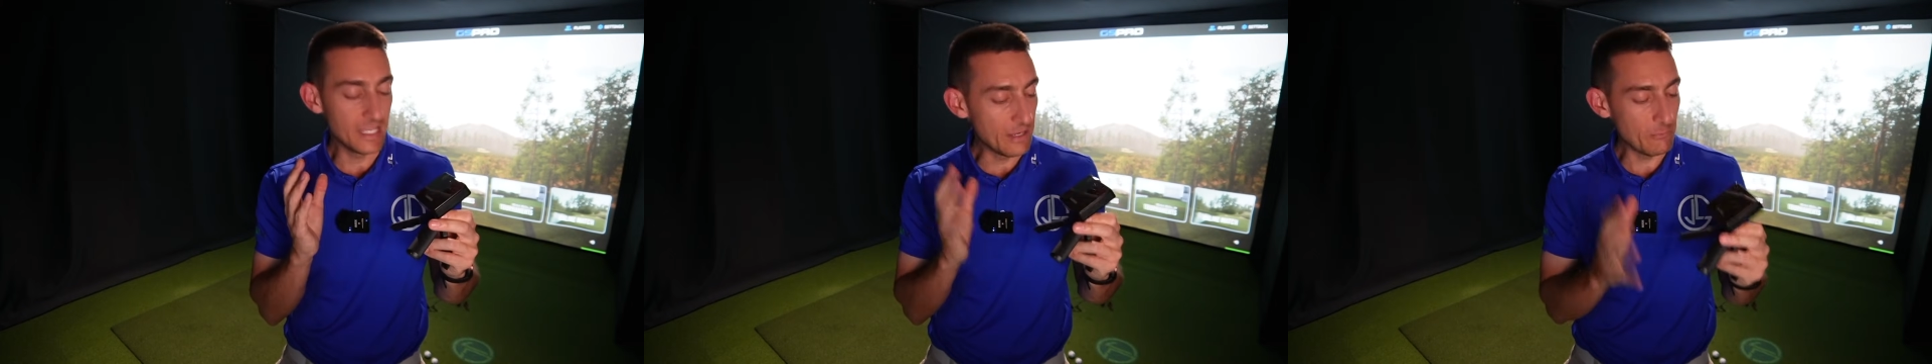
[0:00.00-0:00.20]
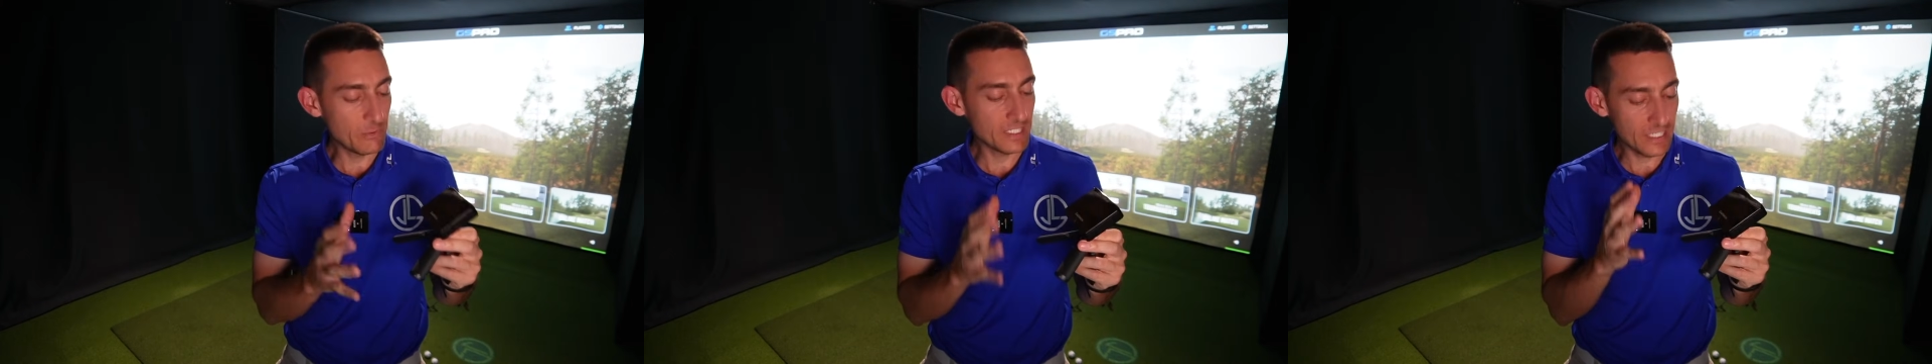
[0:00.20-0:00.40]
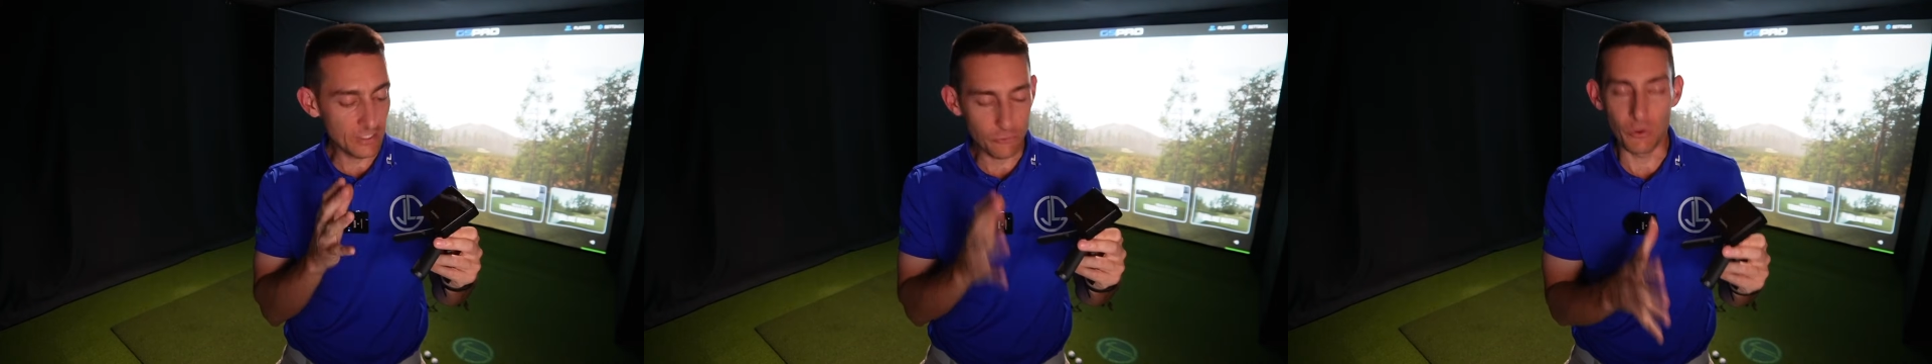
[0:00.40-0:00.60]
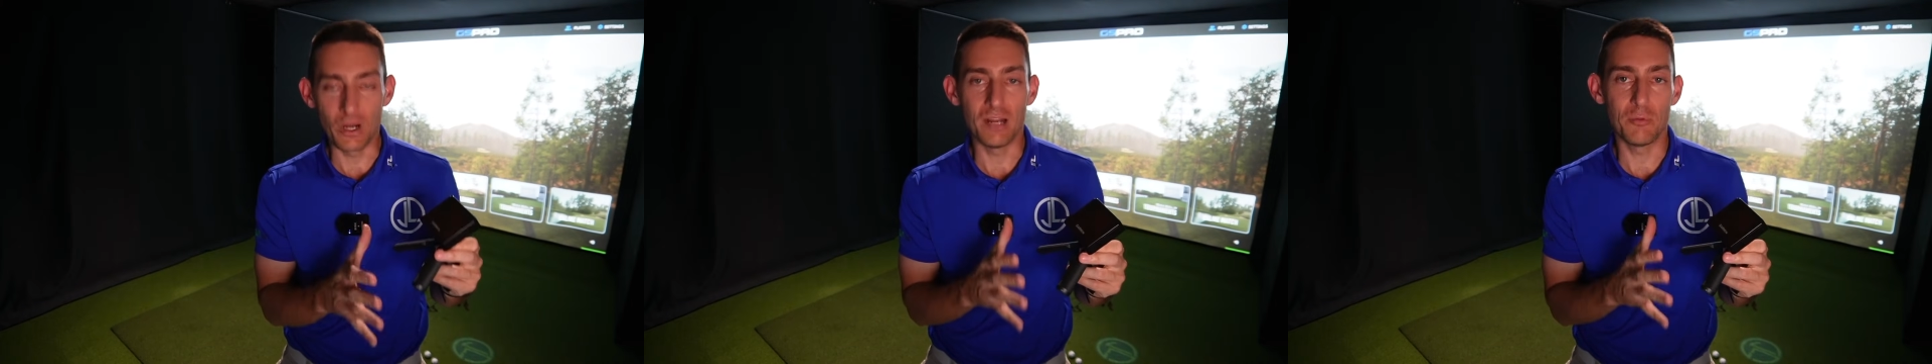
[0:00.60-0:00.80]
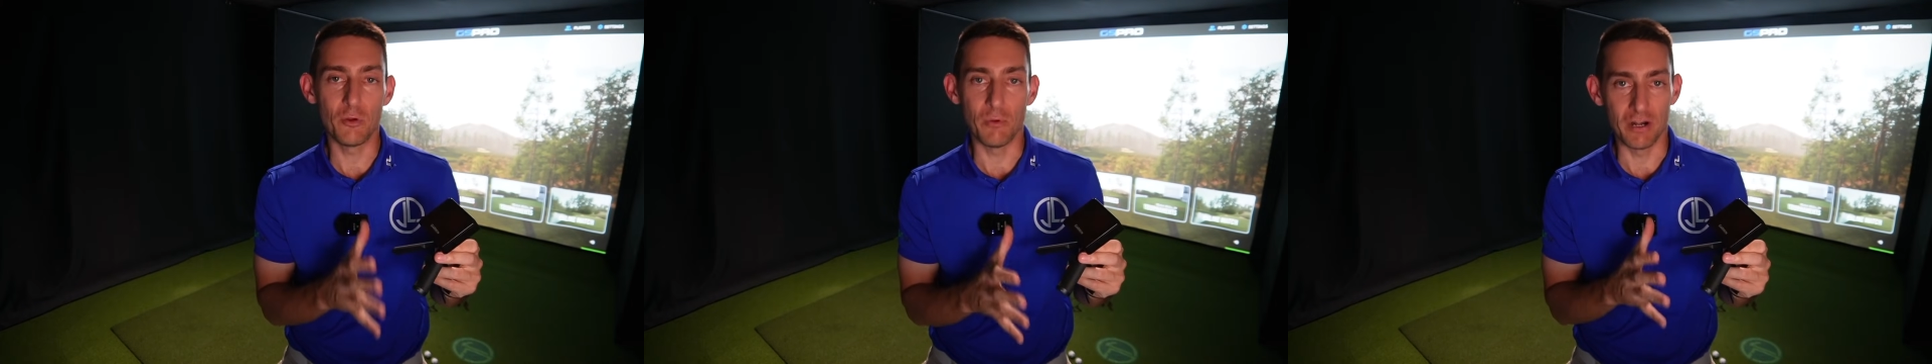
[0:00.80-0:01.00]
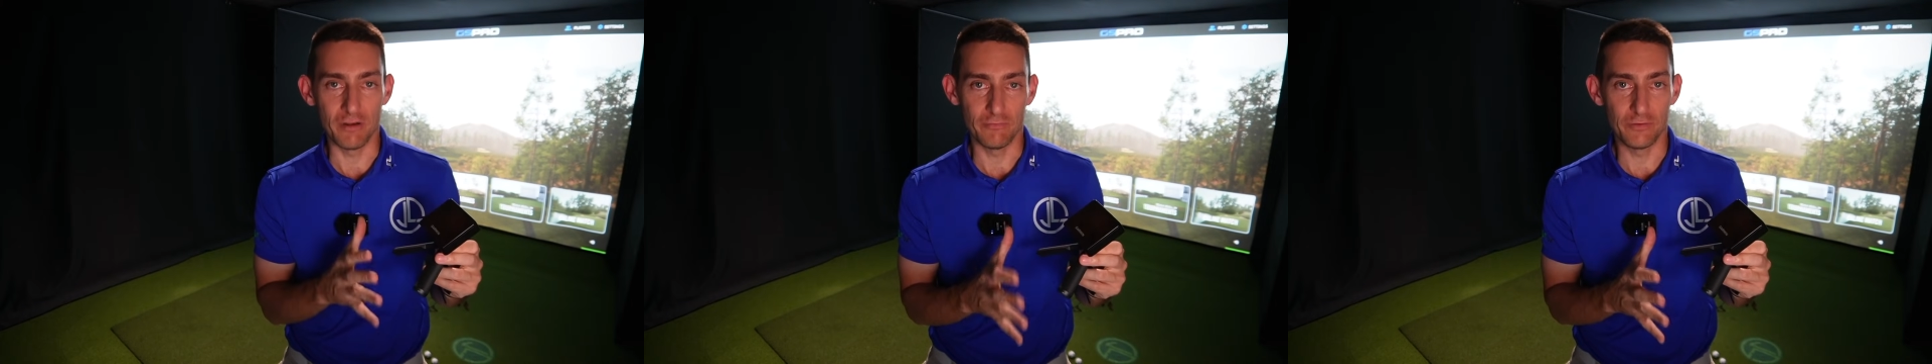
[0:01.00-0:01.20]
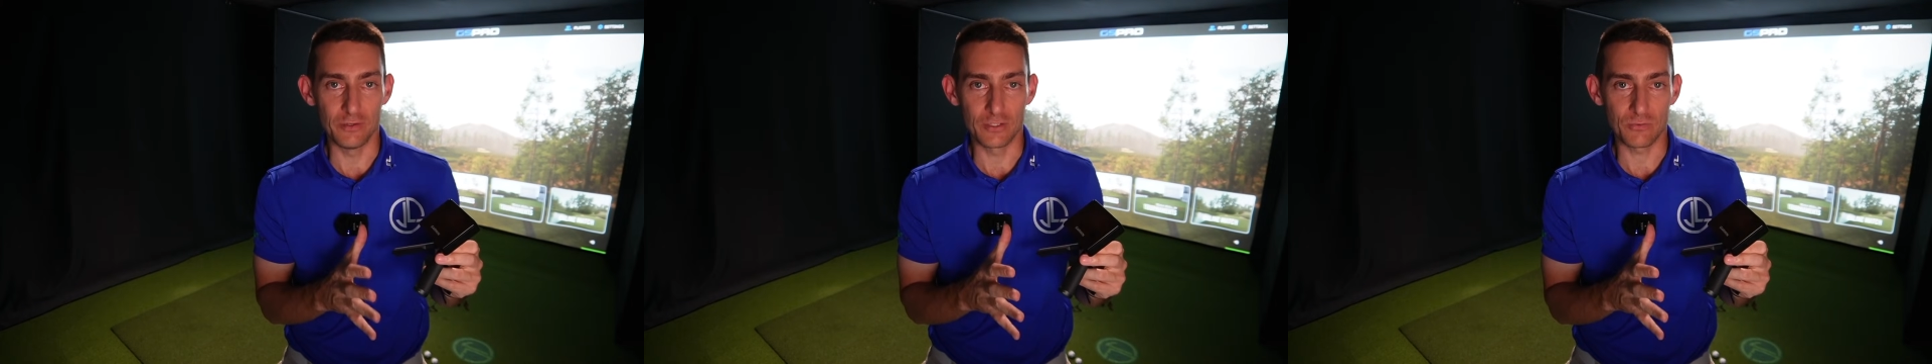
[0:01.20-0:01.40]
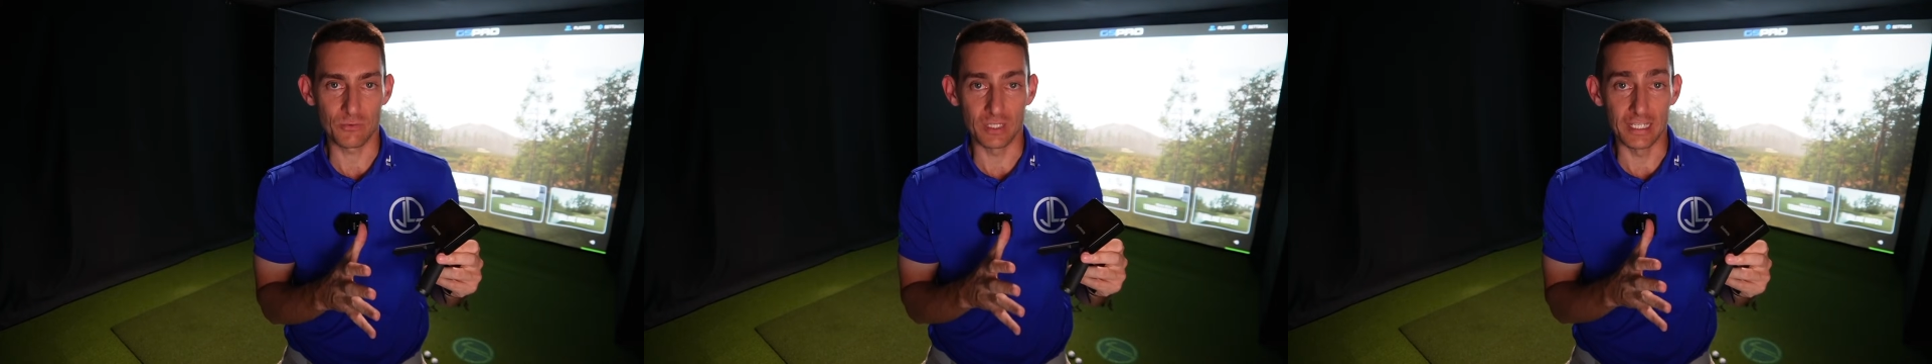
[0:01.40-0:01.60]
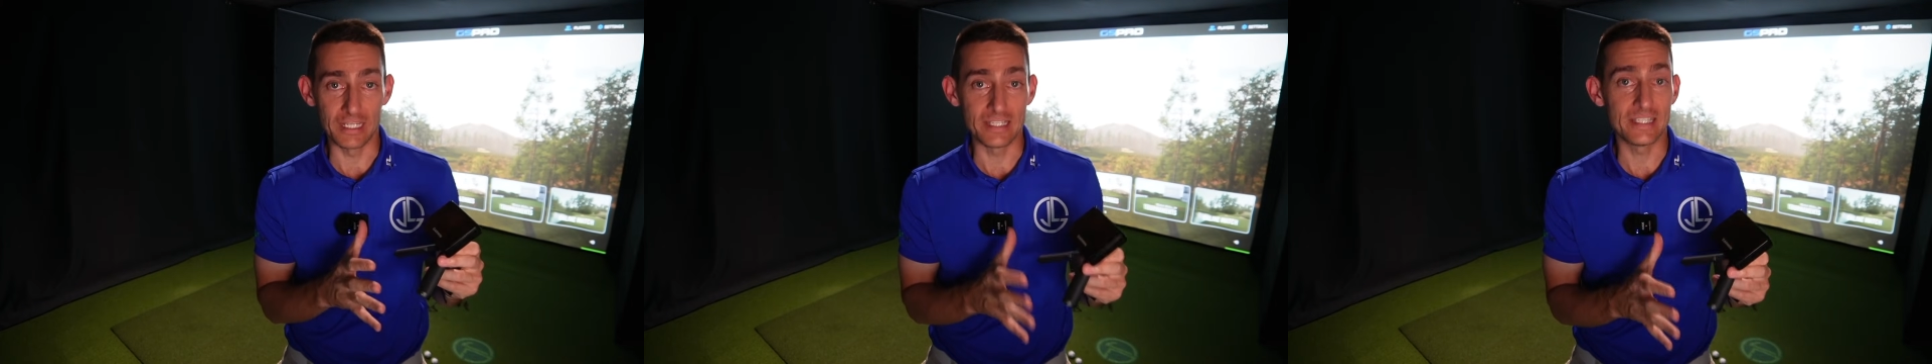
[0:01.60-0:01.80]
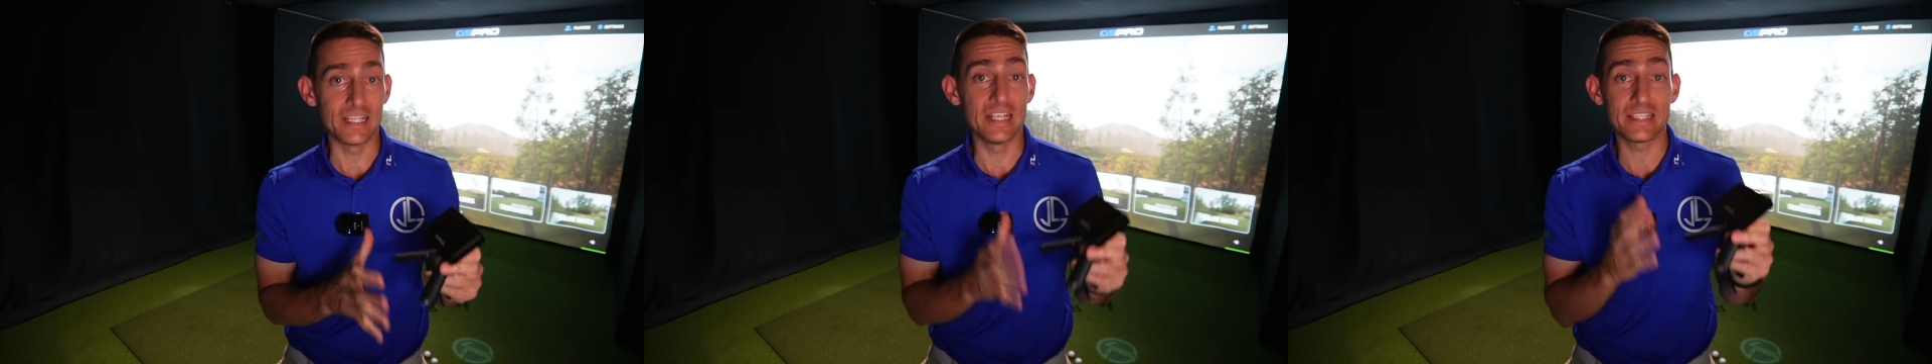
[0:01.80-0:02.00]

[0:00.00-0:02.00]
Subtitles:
It was incredible when it first released.